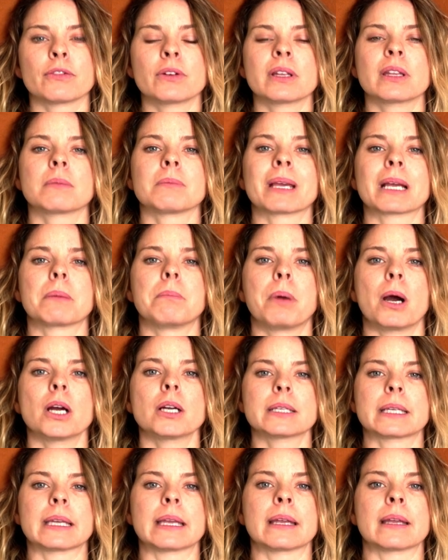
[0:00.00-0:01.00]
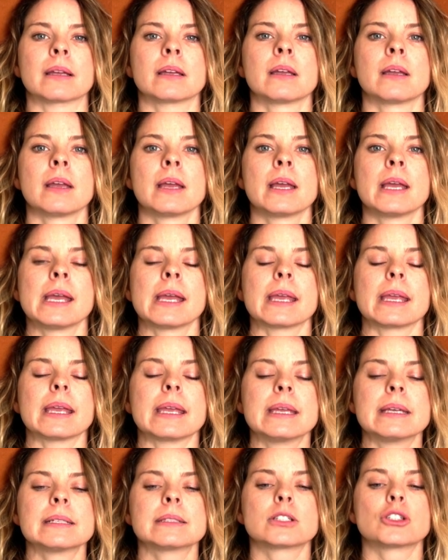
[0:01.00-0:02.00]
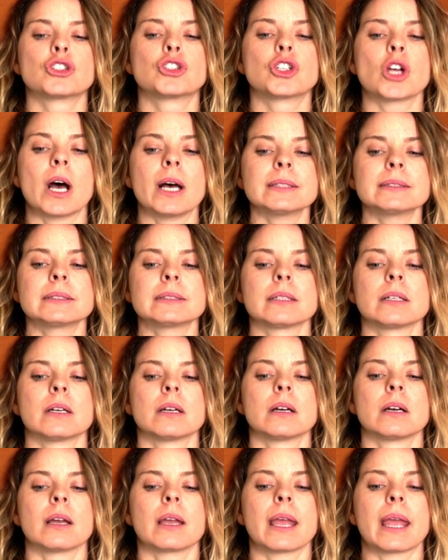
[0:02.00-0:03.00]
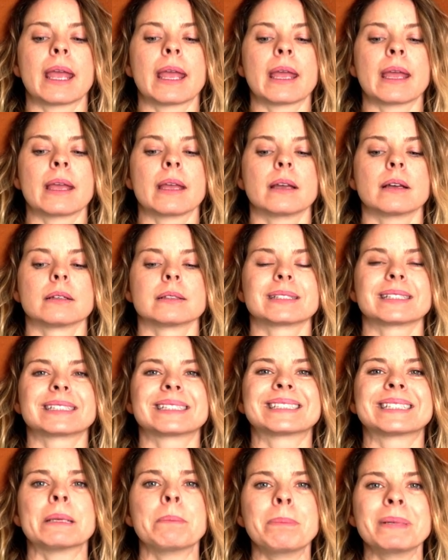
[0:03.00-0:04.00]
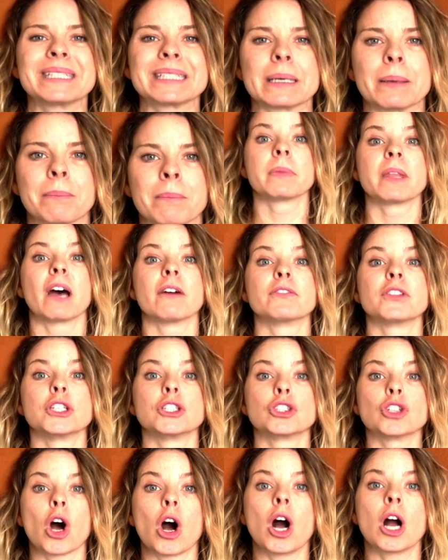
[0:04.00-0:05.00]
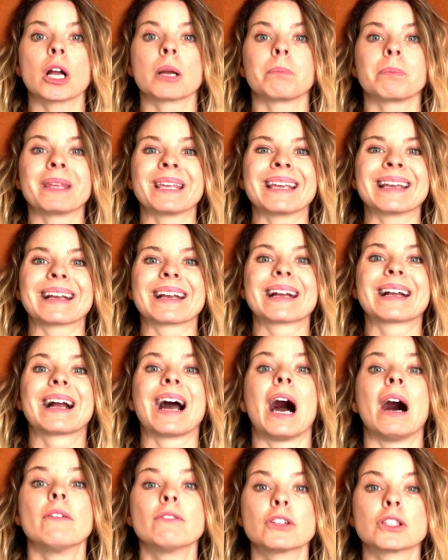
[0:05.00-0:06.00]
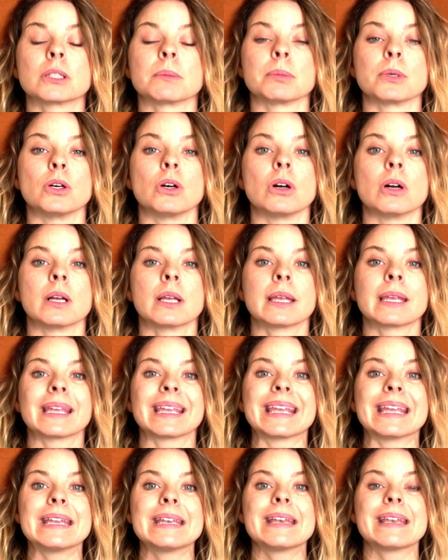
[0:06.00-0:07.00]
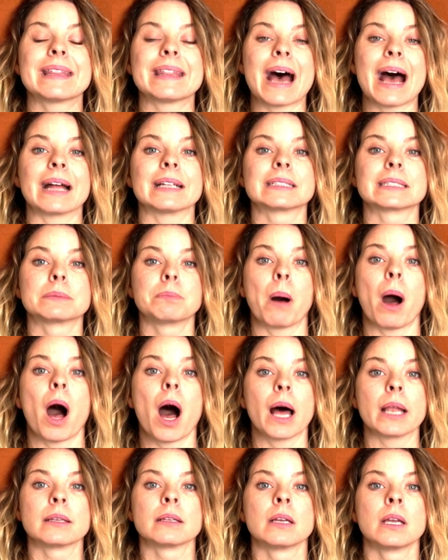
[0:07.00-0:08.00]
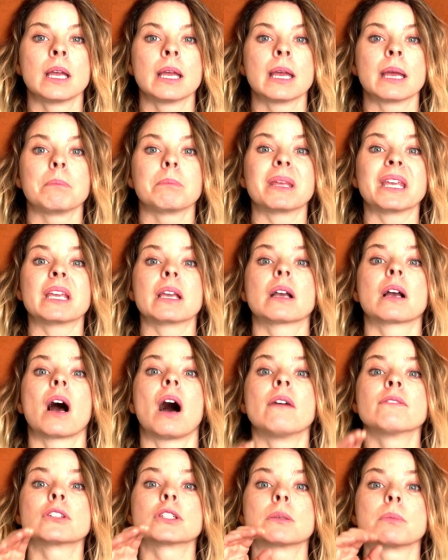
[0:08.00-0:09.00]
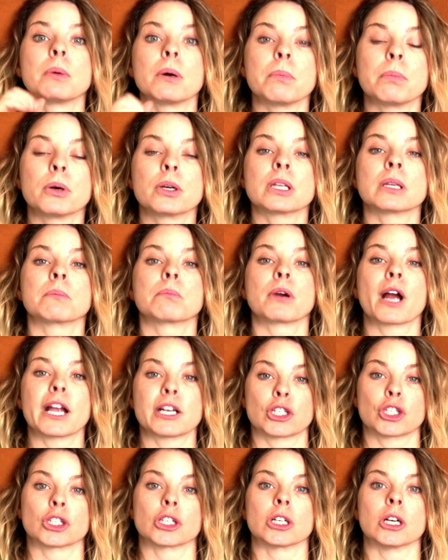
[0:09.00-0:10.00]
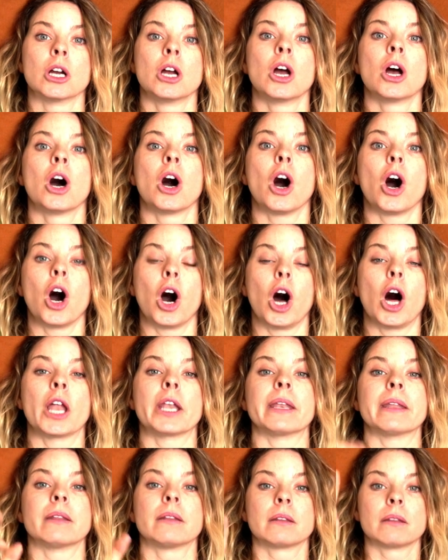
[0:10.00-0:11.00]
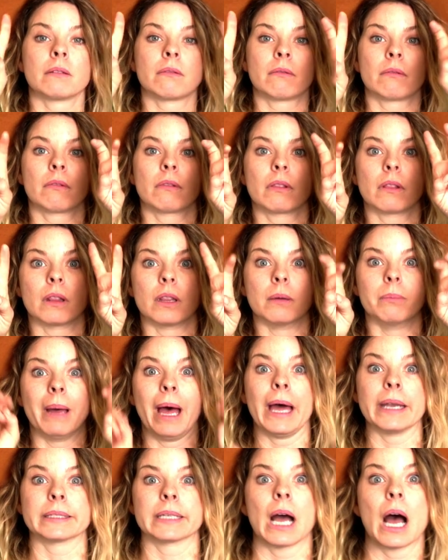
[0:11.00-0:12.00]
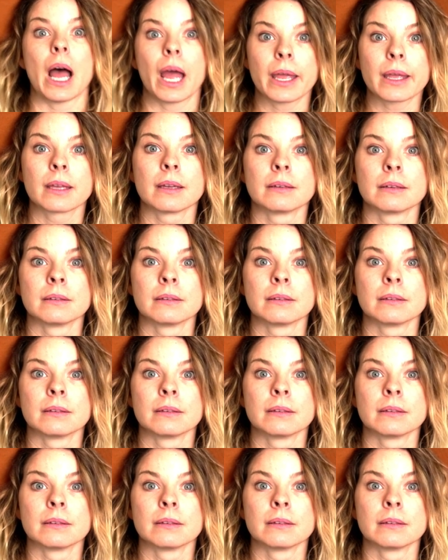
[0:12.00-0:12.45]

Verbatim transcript: rhythmic barking is just a symptom of the dog being comfortable in that spot, being comfortable putting pressure on the bad guy.